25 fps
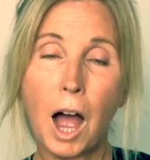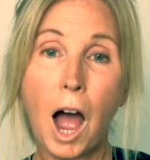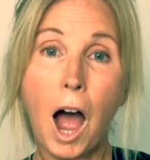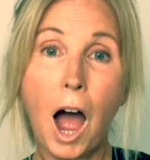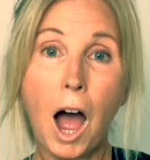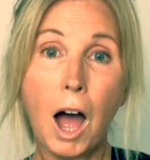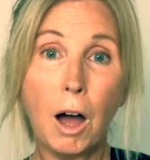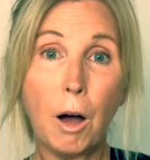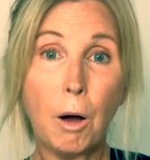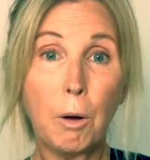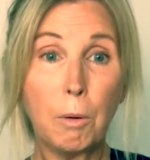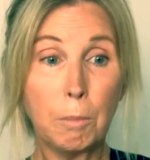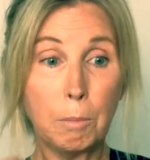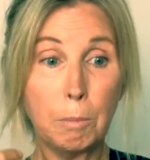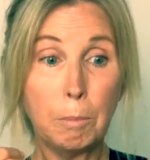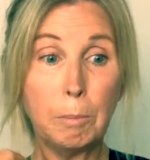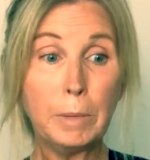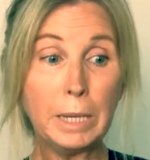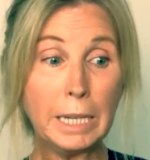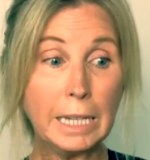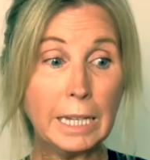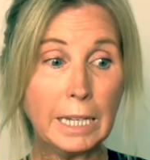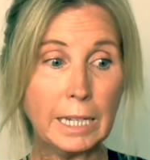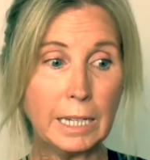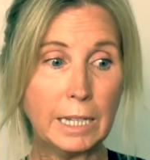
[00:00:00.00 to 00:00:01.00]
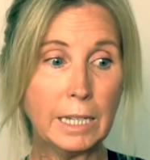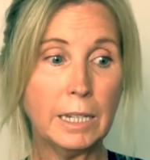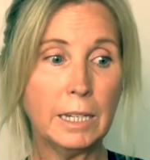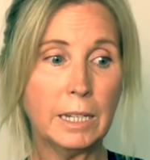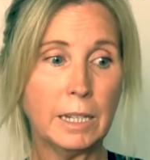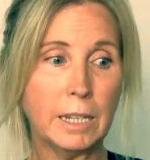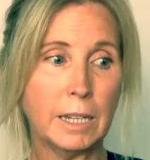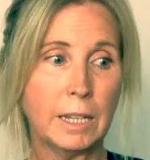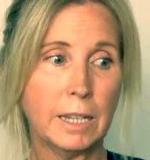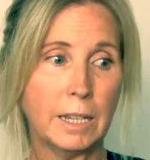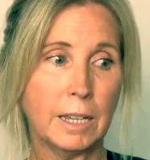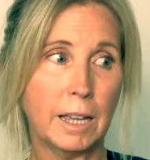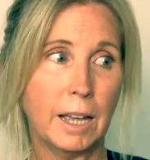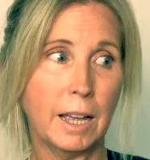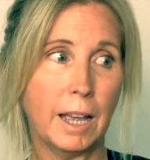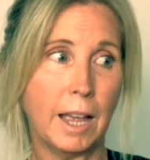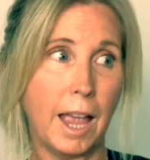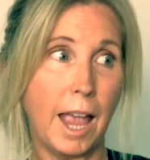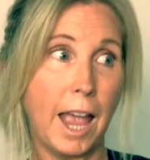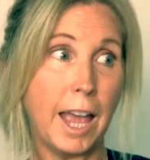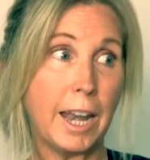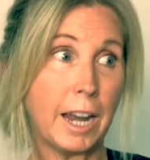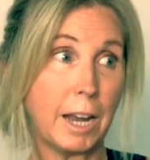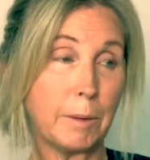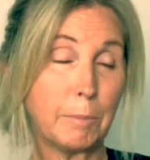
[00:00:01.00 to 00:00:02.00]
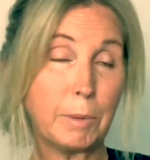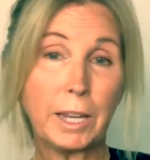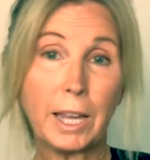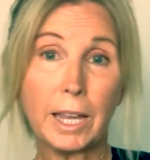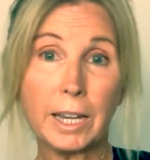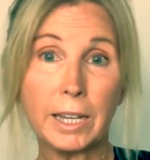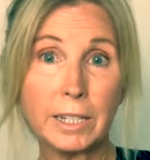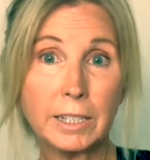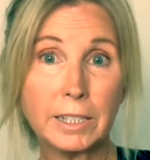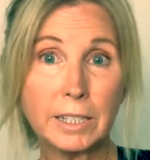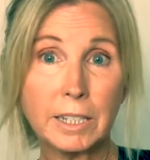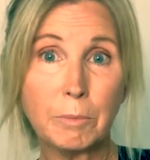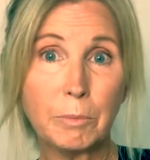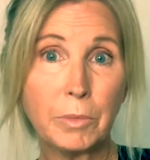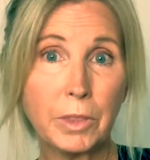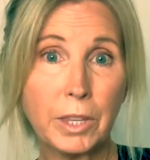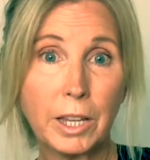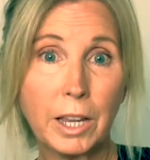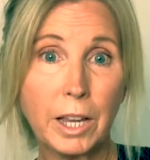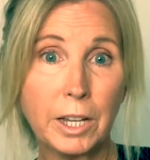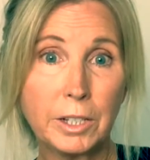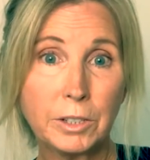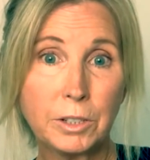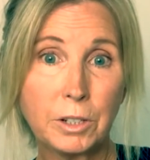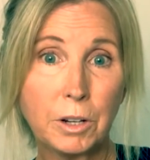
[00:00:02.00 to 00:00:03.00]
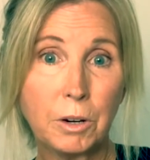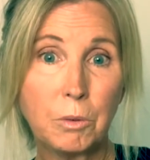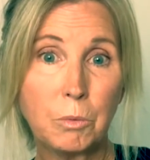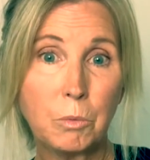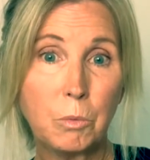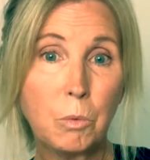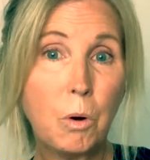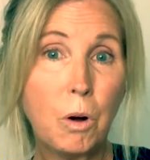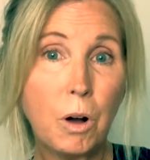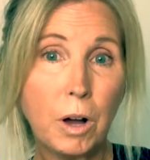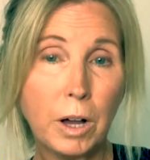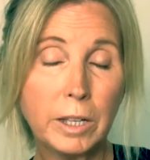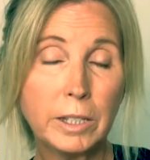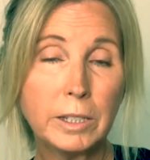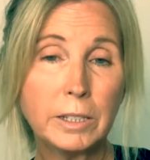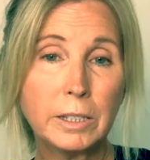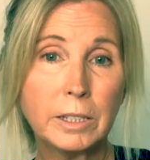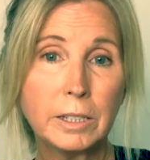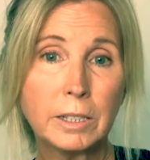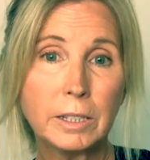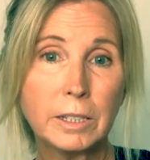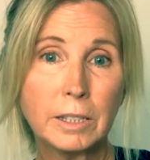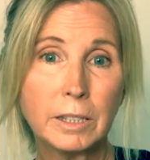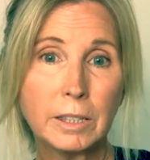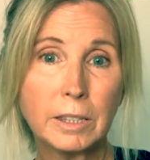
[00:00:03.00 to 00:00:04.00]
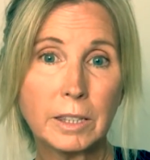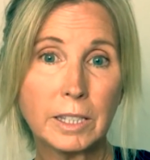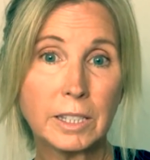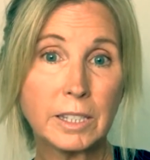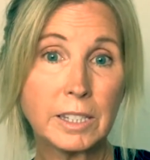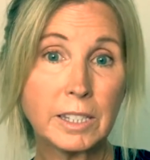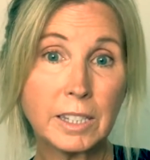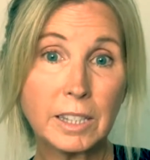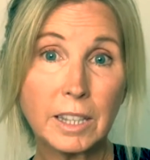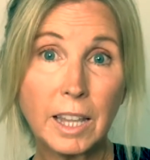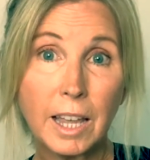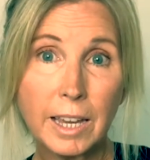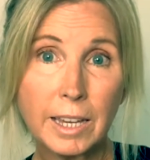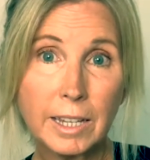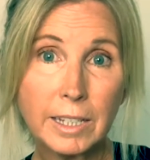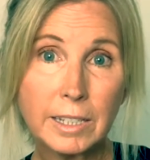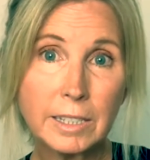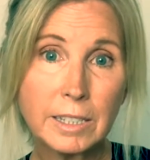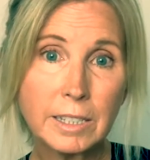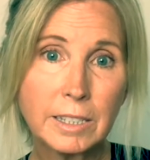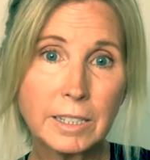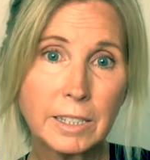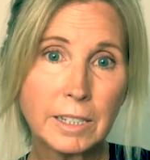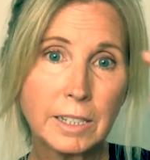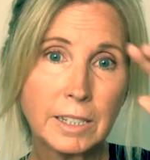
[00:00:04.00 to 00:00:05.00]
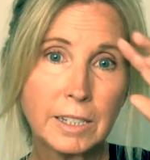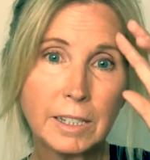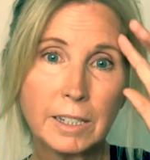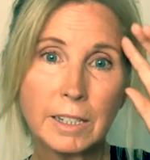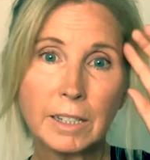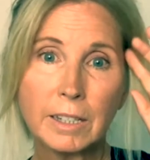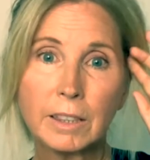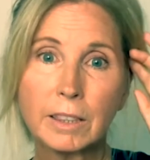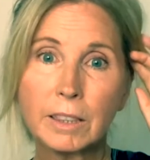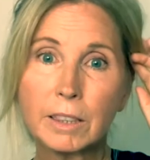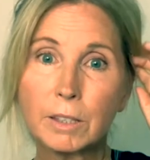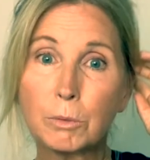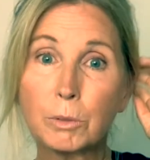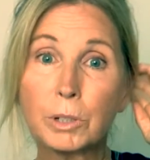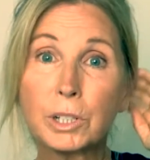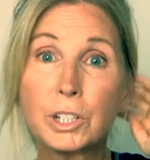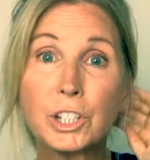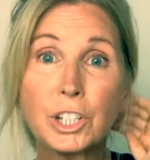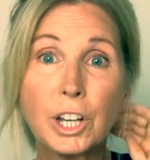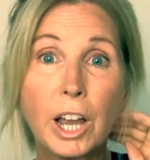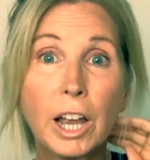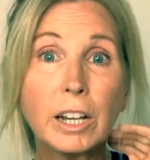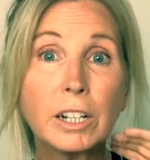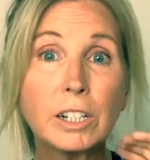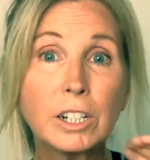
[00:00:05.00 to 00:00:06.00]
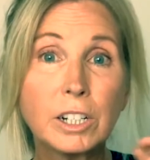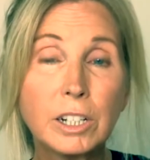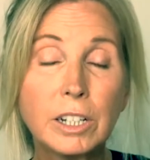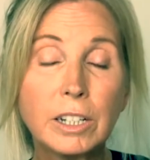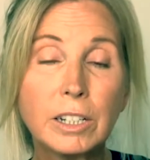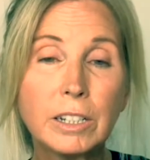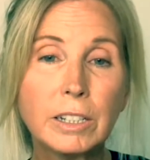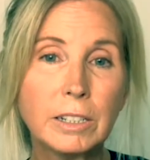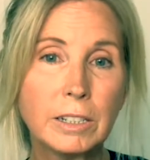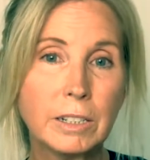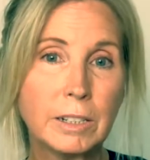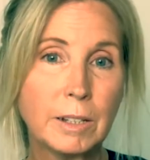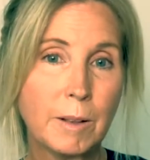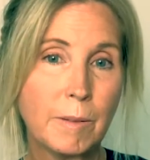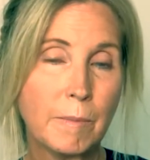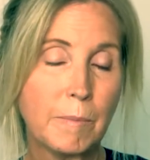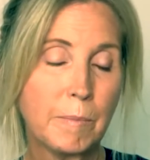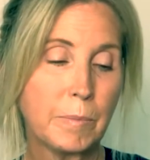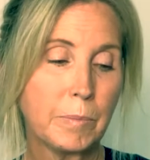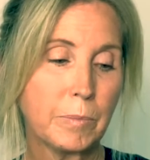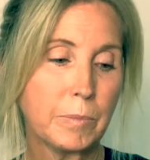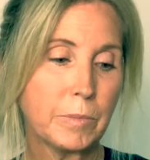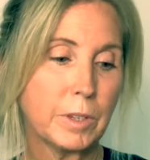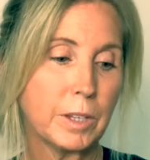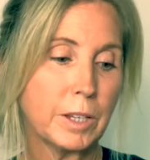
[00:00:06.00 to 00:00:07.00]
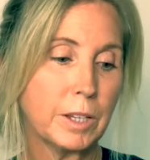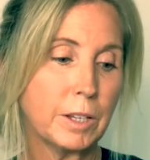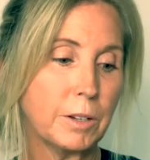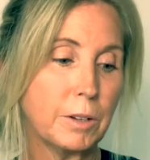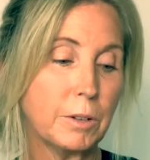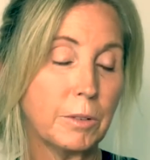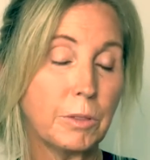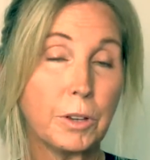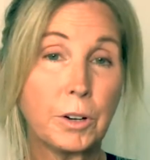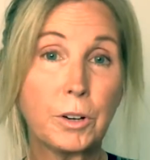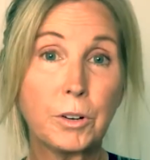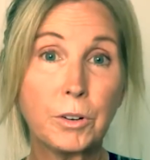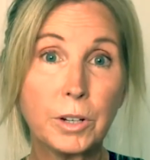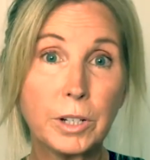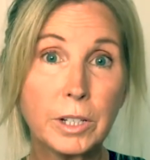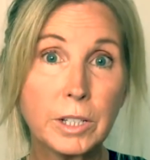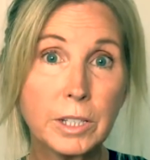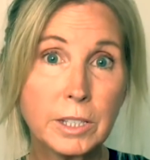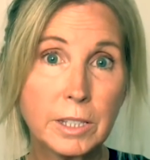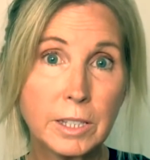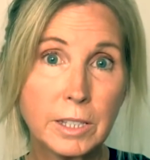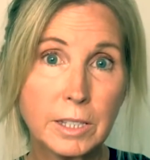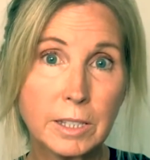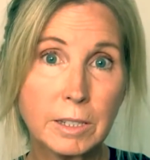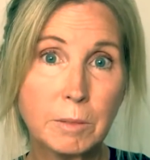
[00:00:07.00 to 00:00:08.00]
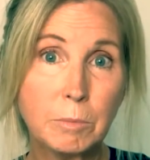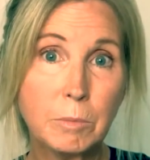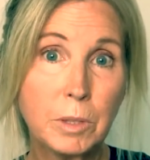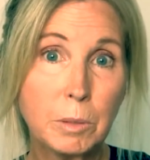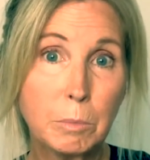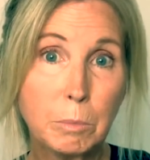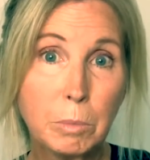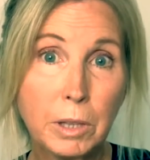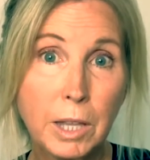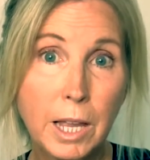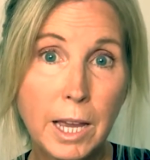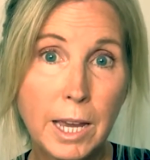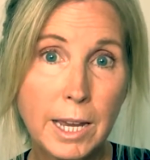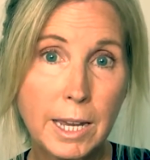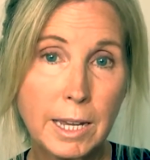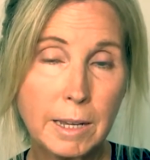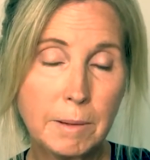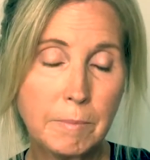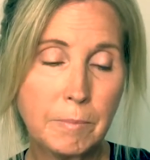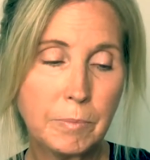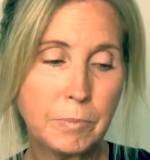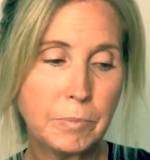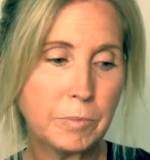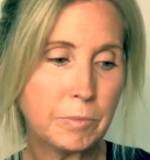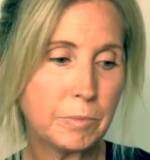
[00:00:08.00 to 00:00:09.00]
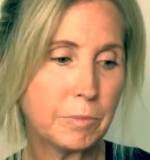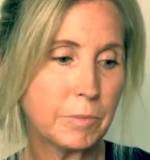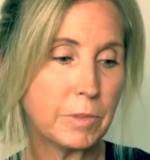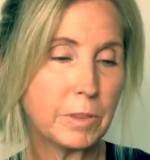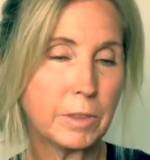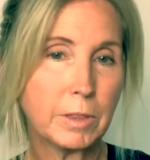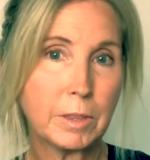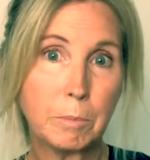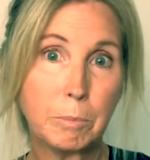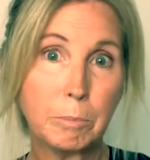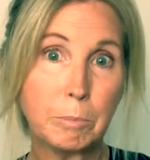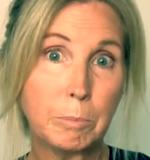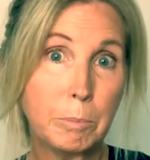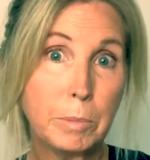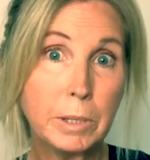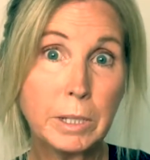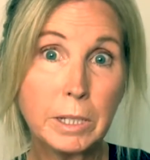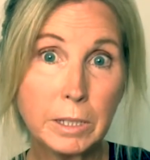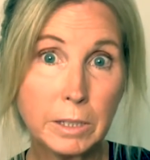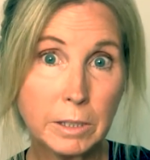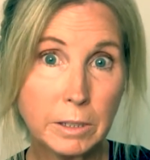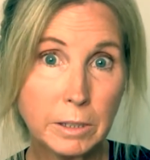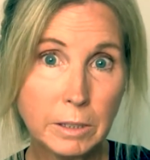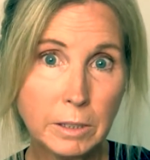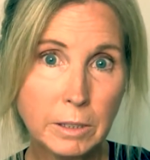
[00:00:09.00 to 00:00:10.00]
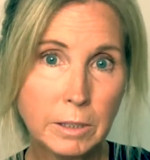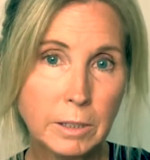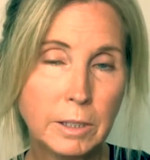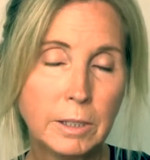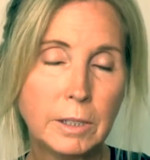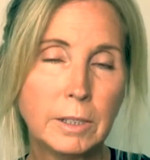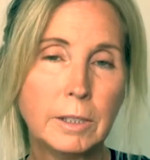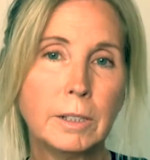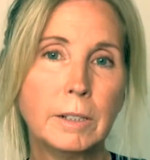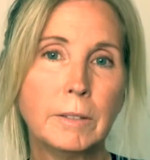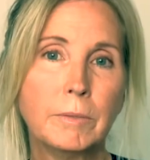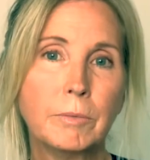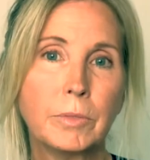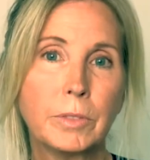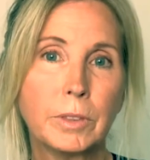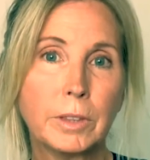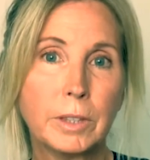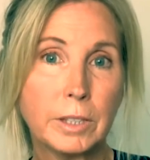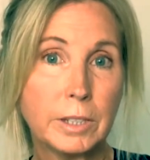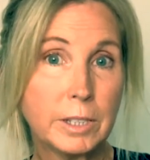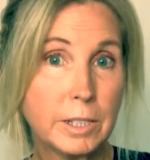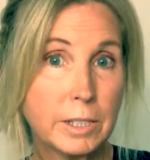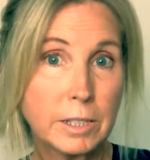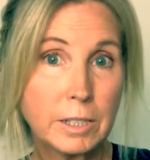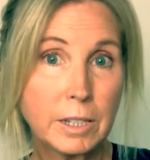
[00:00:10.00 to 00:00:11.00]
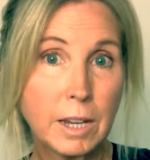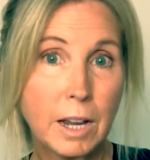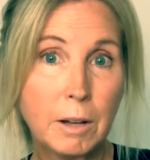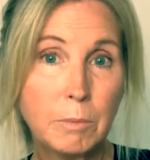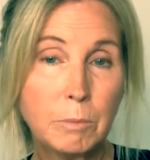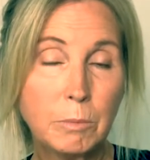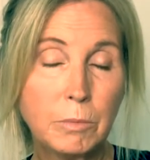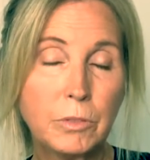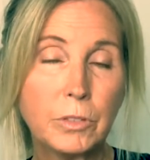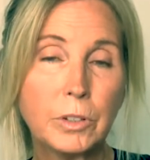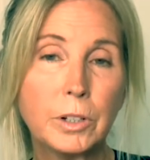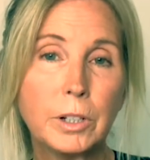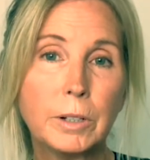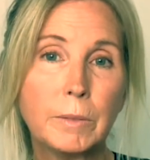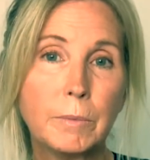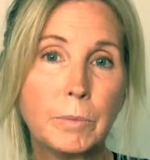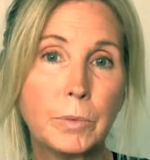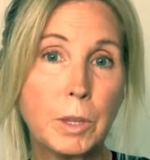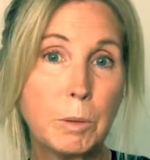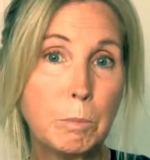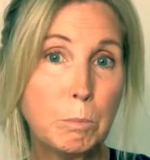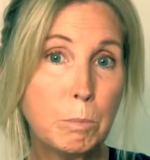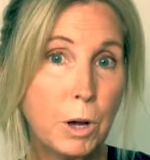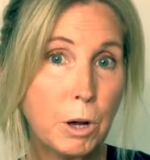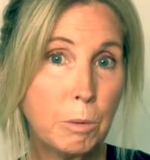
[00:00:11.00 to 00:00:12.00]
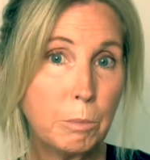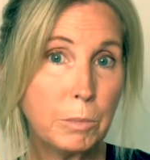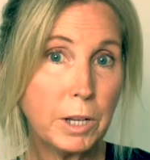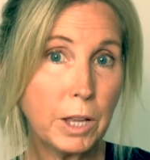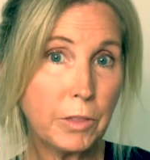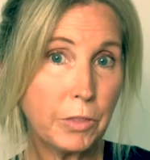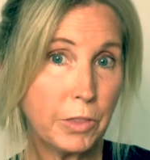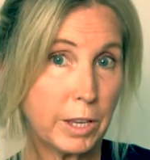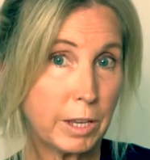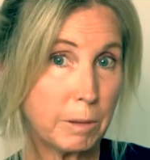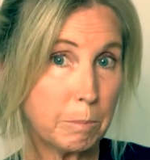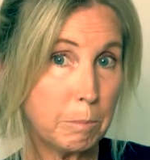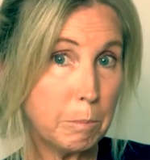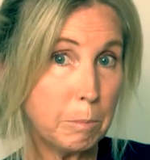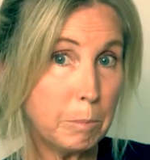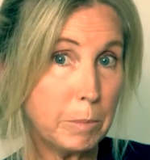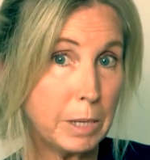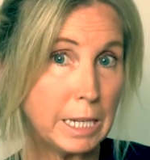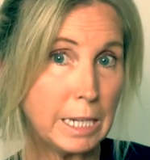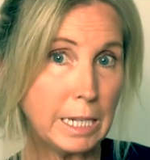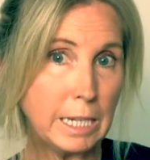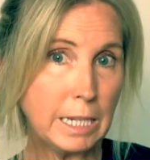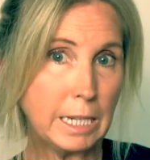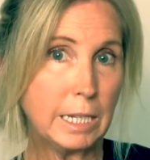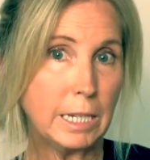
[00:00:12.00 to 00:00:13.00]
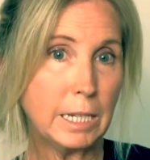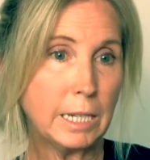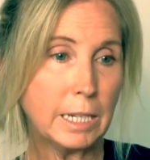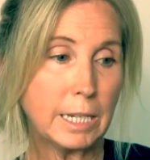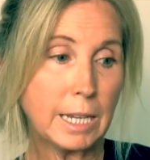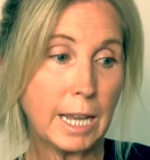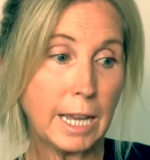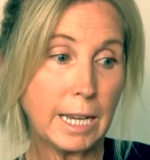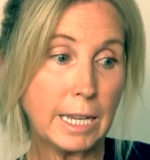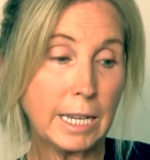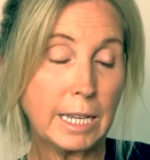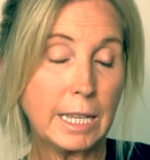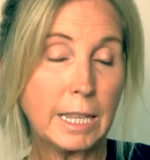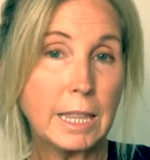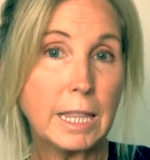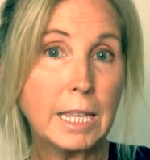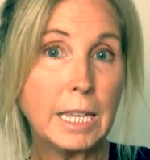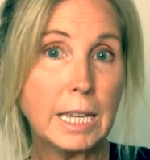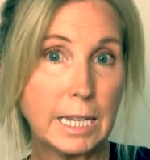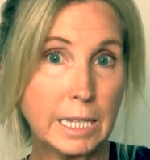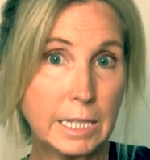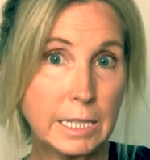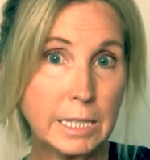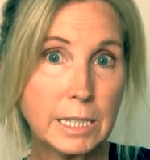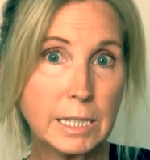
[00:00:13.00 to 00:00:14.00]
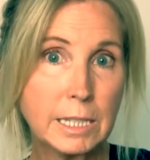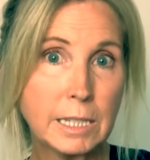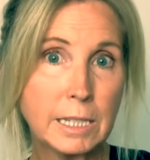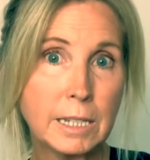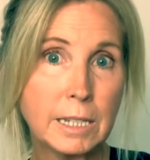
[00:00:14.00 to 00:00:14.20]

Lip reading: oh, me, and I'm getting something I don't want, the slight, the rejection, the criticism, the blame, the bill, the discomfort, the moment I think me getting this,